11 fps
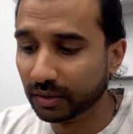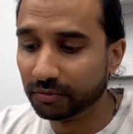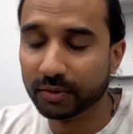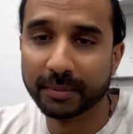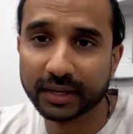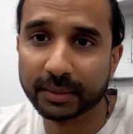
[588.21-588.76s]
If
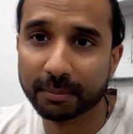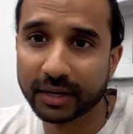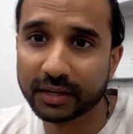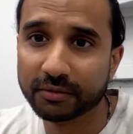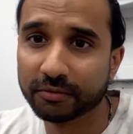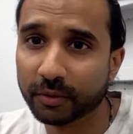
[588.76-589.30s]
you make the
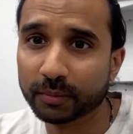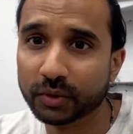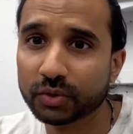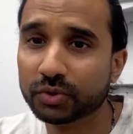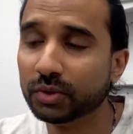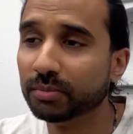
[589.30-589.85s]
money from
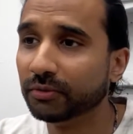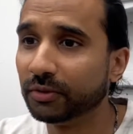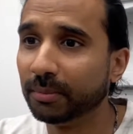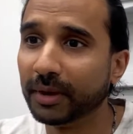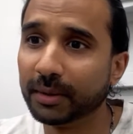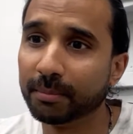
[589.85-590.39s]
YouTube, if
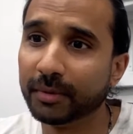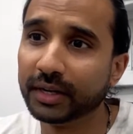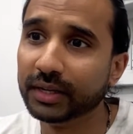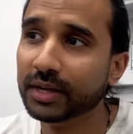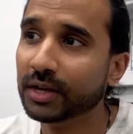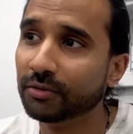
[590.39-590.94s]
you make
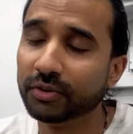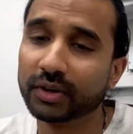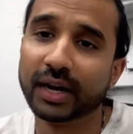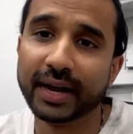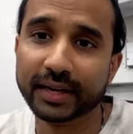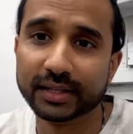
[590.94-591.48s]
money, if your
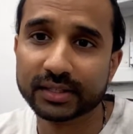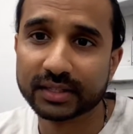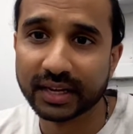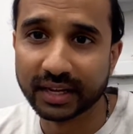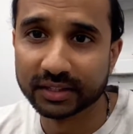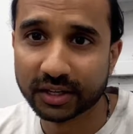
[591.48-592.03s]
clients
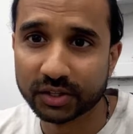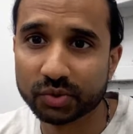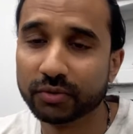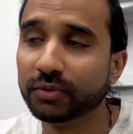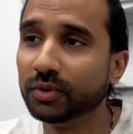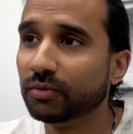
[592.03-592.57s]
get in touch
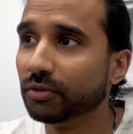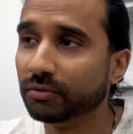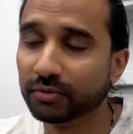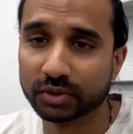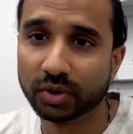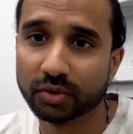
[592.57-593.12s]
with you for
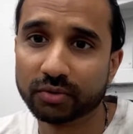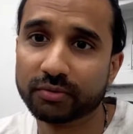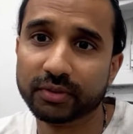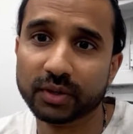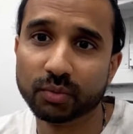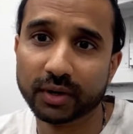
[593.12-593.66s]

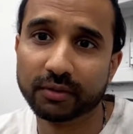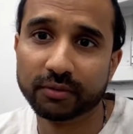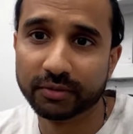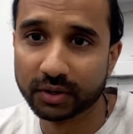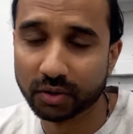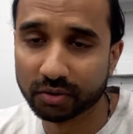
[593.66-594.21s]
photography, whatever,
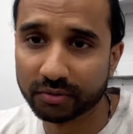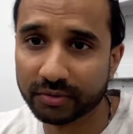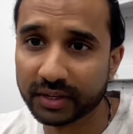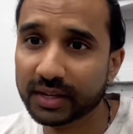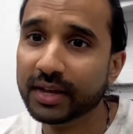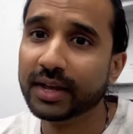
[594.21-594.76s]

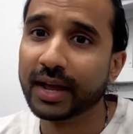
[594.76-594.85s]
videography,